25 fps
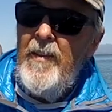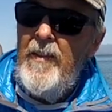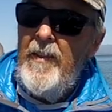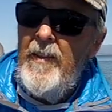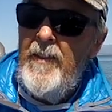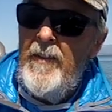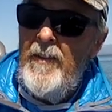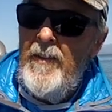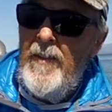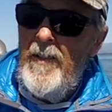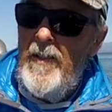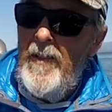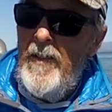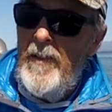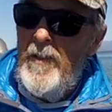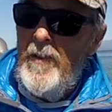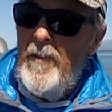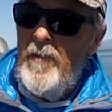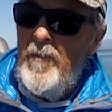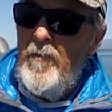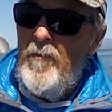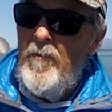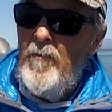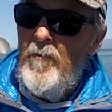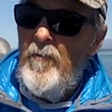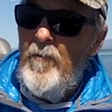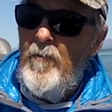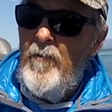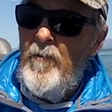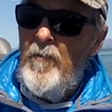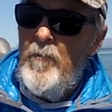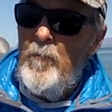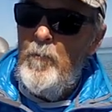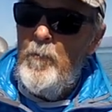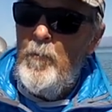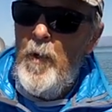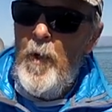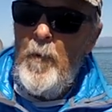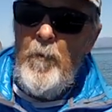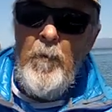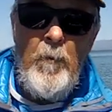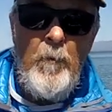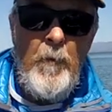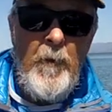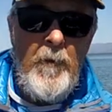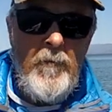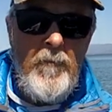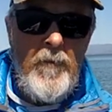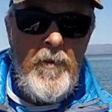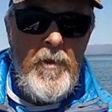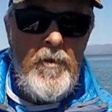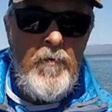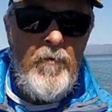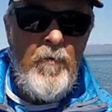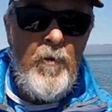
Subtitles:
and then probably fished